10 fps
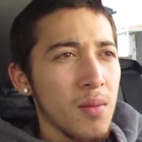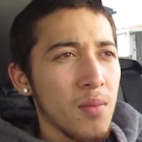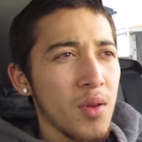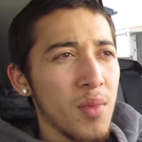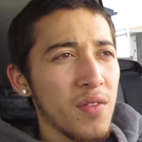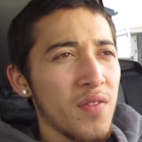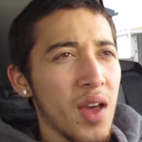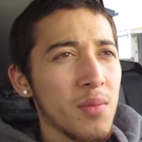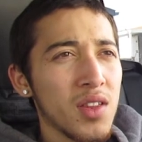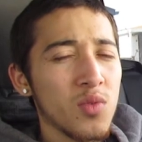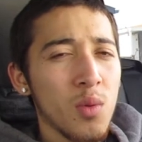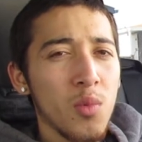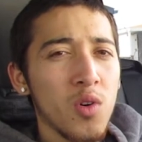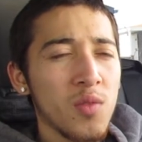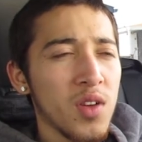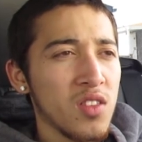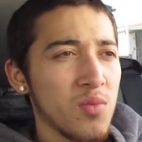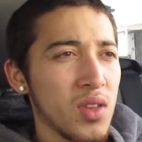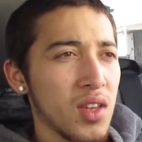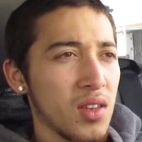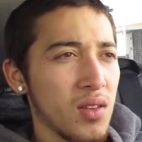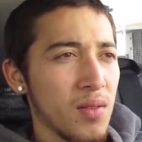But my family is what motivates me,